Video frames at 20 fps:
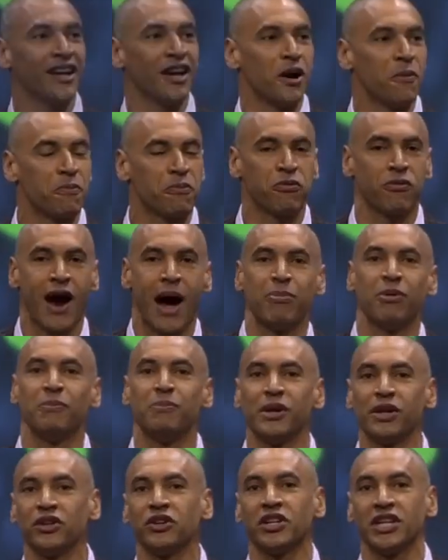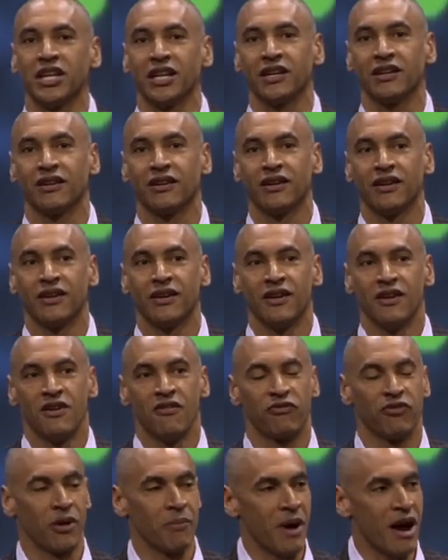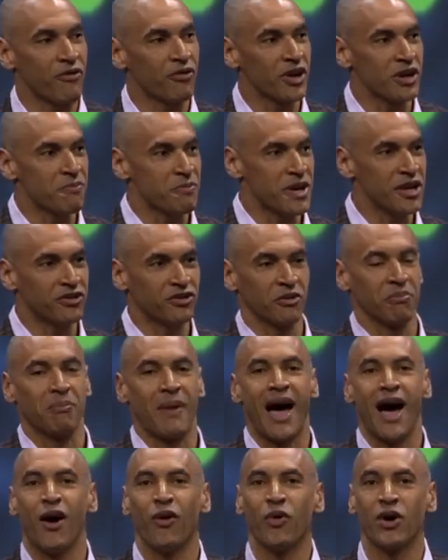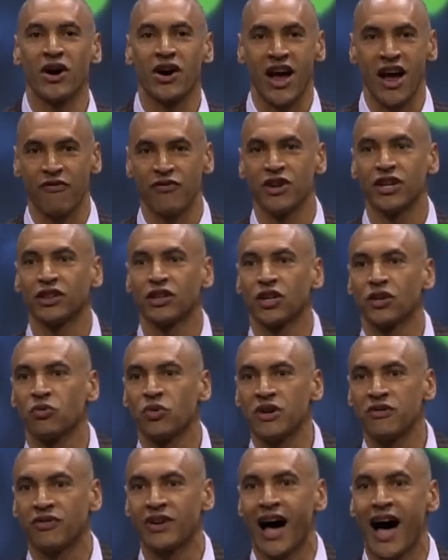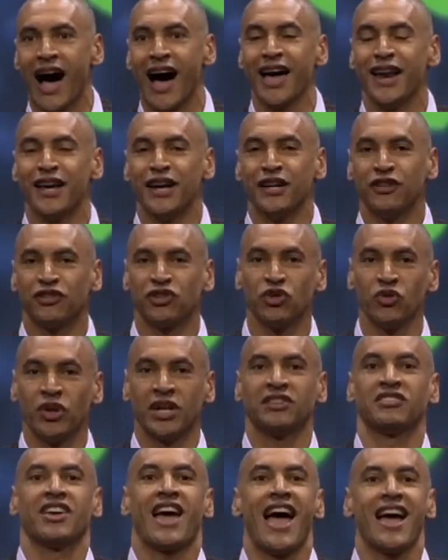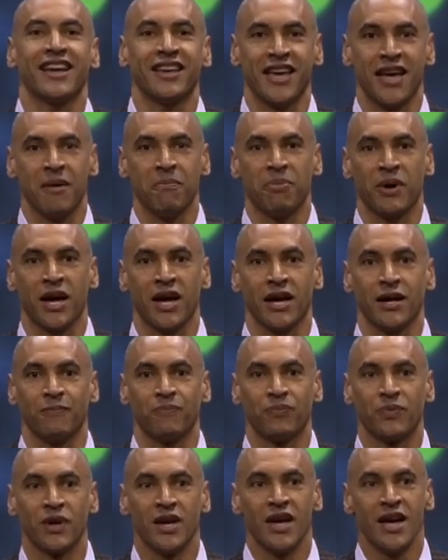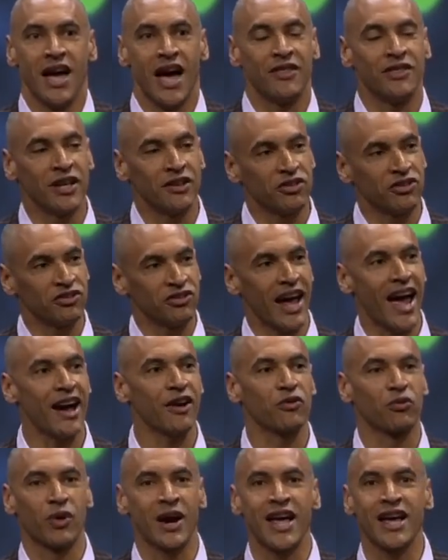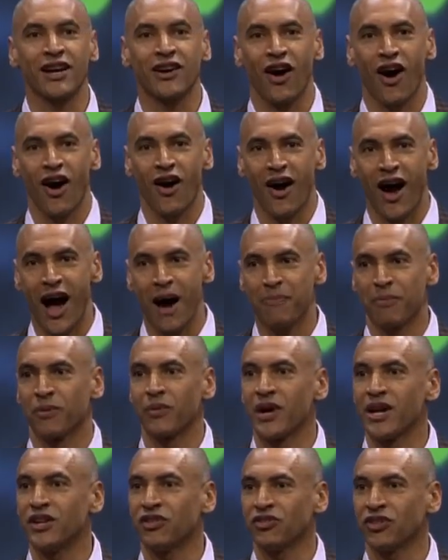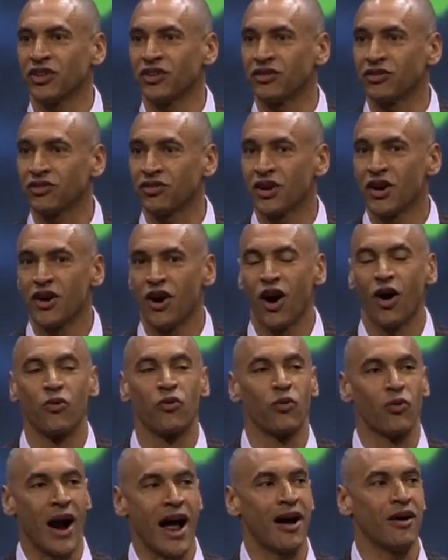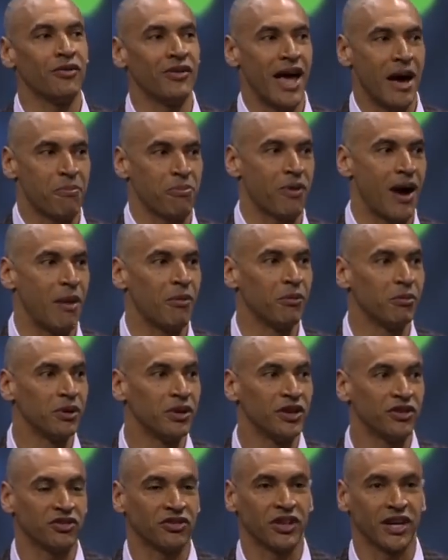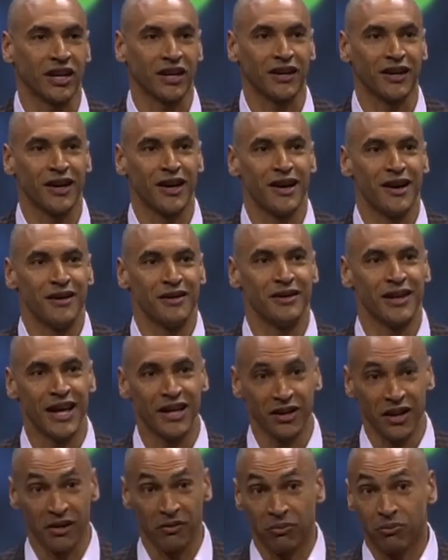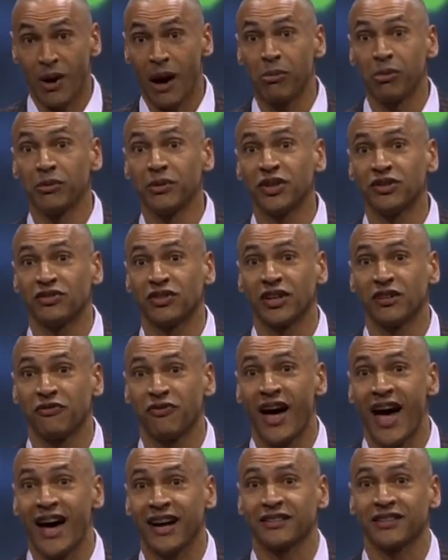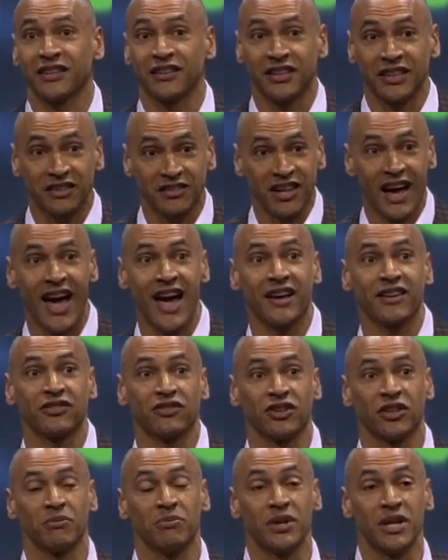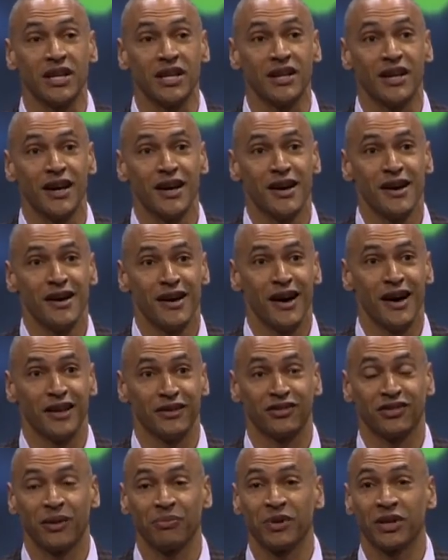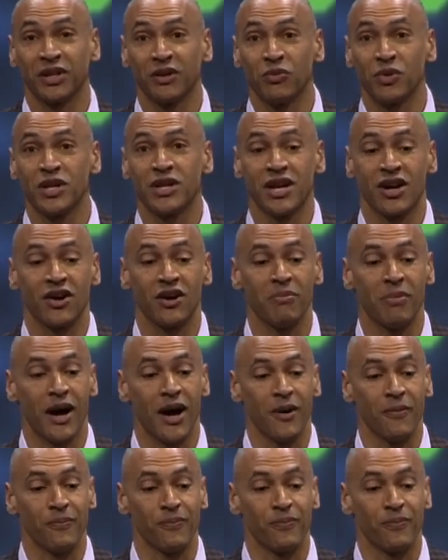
a probability from every piece of malware, every alert we've got, to an attack campaign, and then stack rank our operations around that probabilistic, native, uh, probabilistic fact that the attack is going to be uh, something that we care about?